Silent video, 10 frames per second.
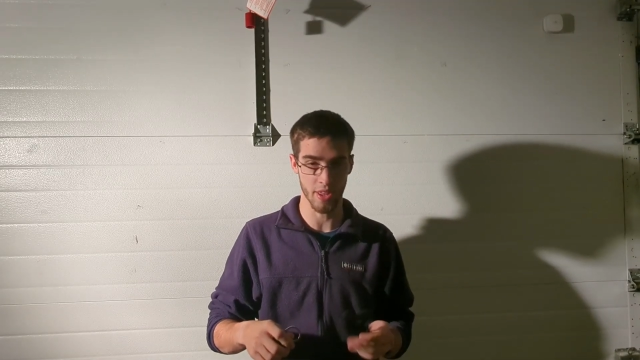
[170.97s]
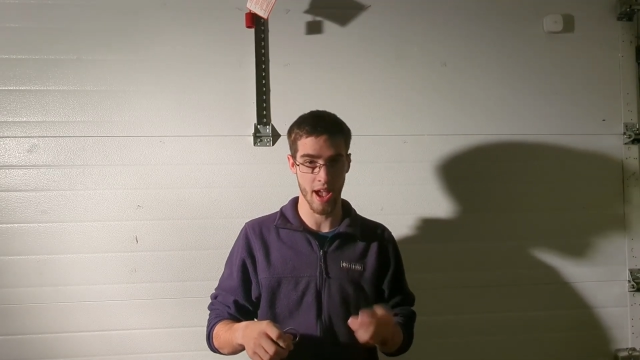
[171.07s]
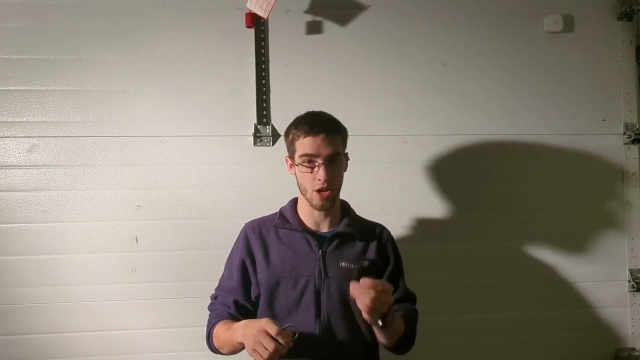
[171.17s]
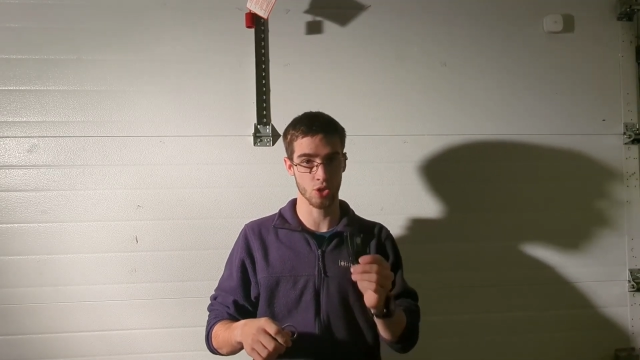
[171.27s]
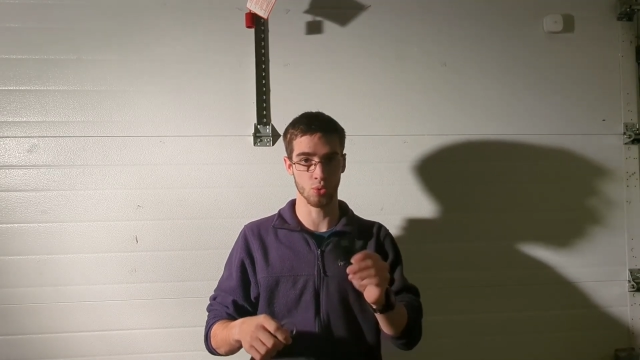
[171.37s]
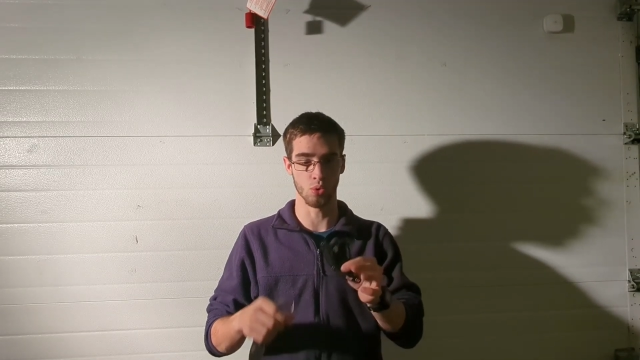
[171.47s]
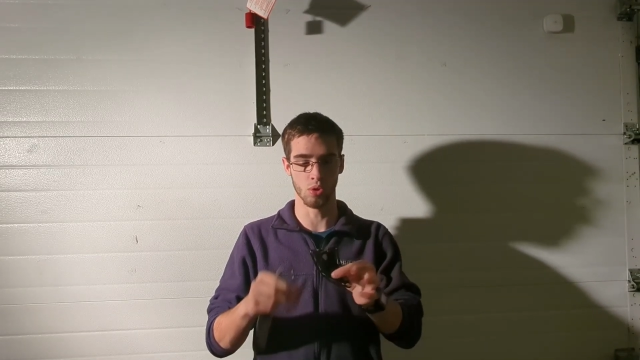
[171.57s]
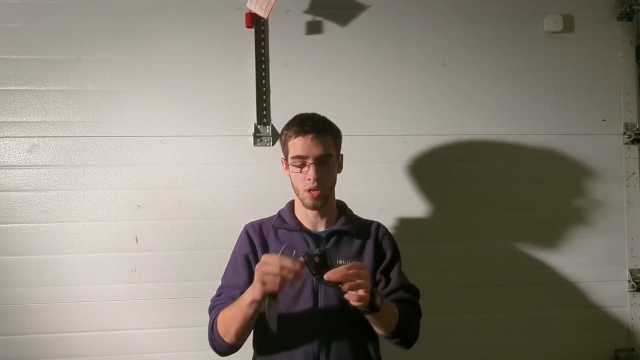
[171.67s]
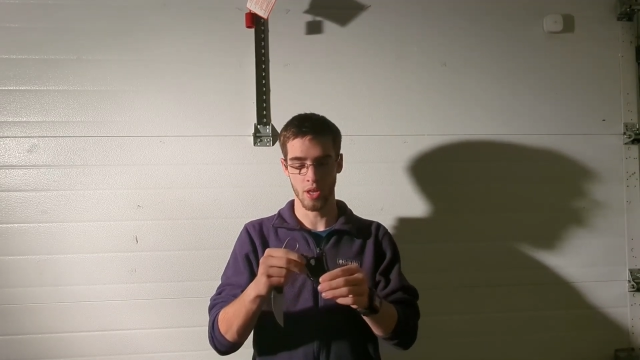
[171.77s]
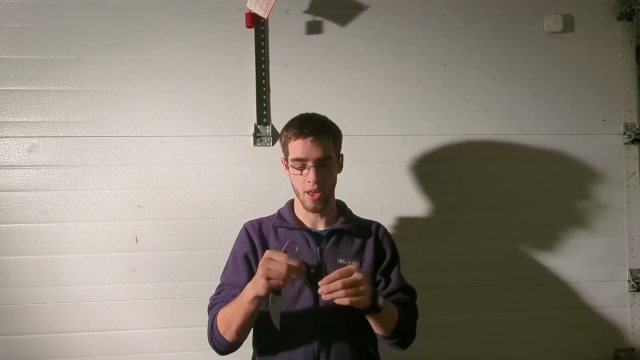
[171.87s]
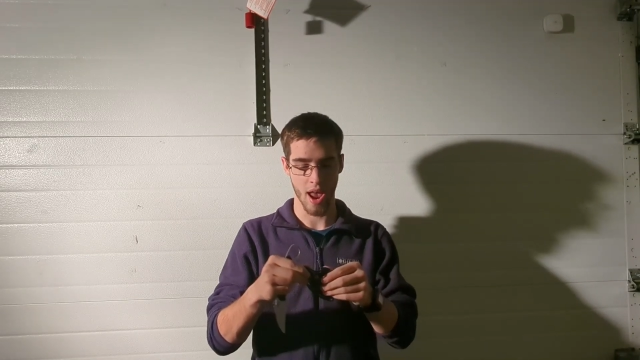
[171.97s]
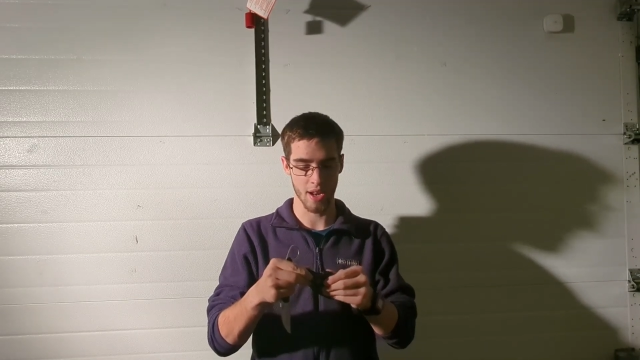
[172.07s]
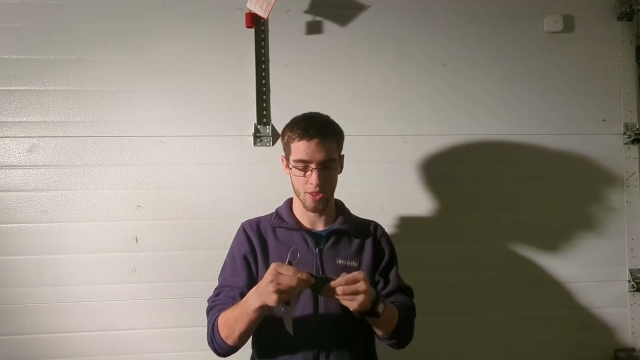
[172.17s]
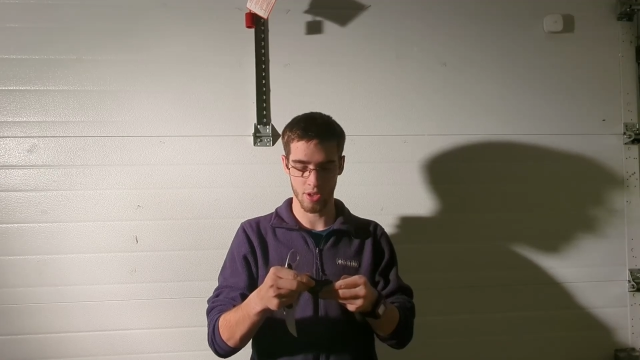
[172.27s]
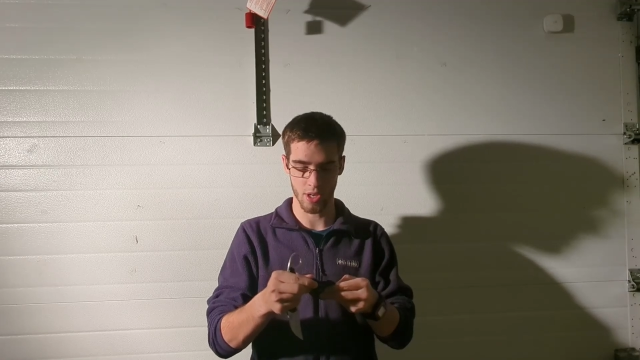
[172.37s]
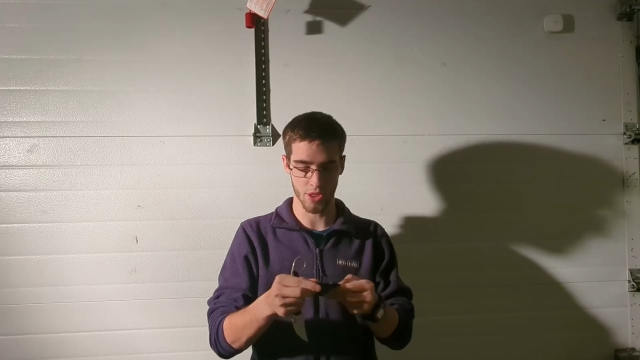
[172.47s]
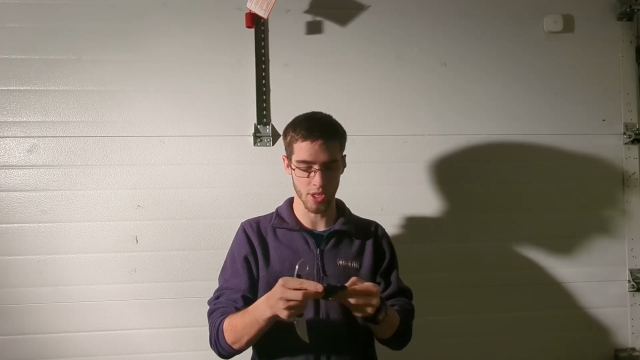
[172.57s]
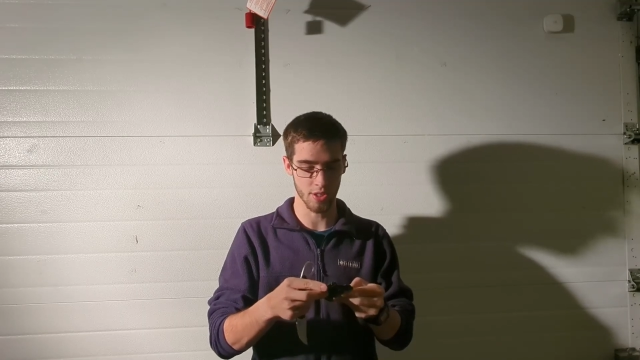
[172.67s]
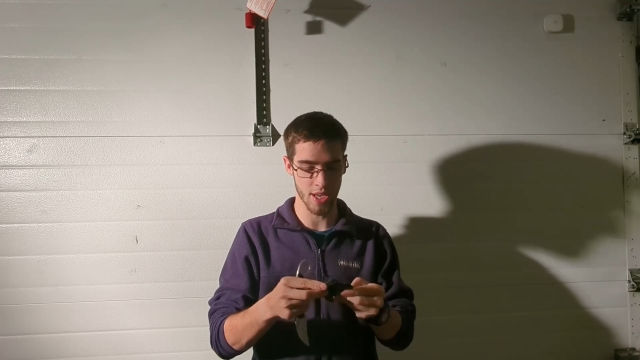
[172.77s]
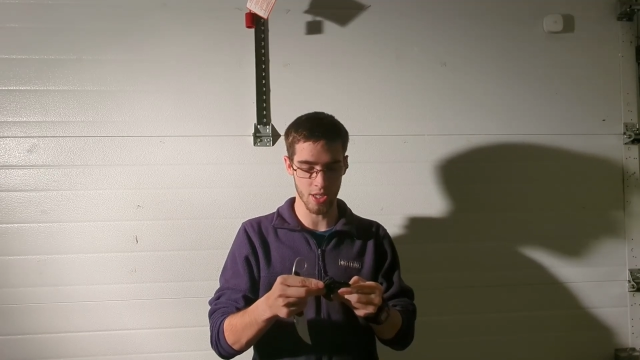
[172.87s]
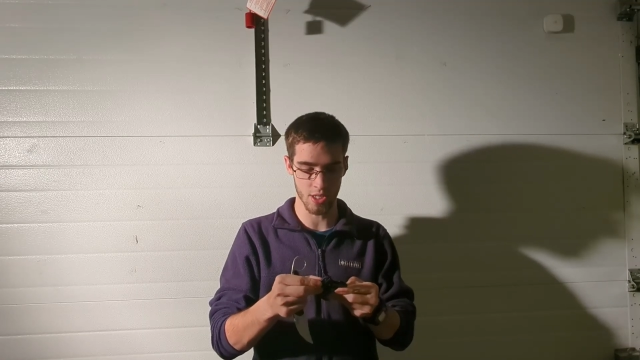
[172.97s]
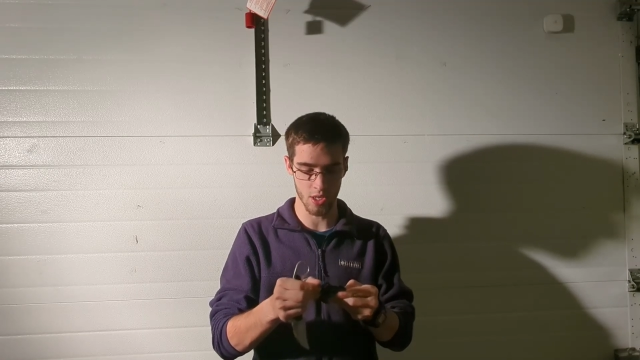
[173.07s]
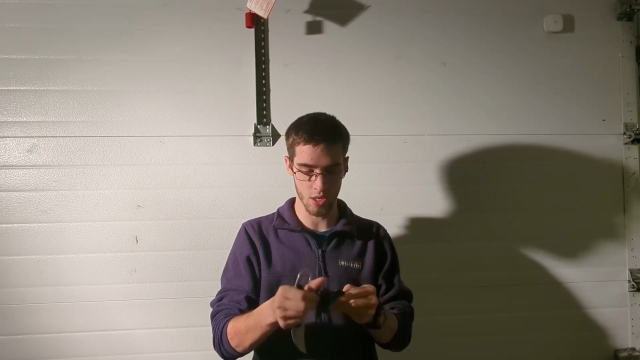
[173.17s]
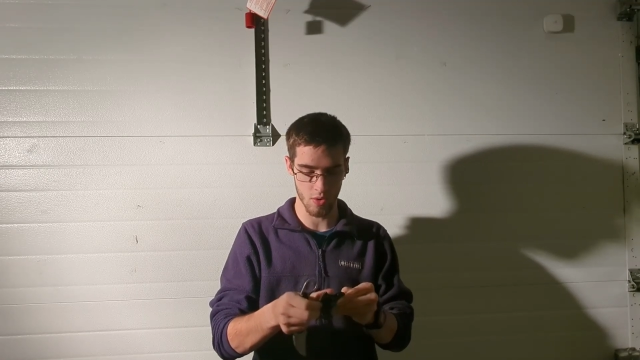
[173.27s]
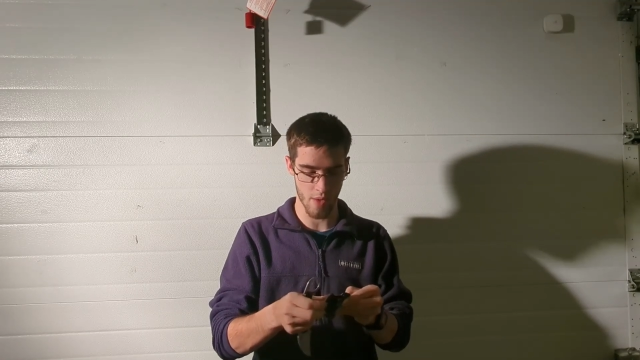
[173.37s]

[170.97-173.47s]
the actual anything. Nothing digs into you.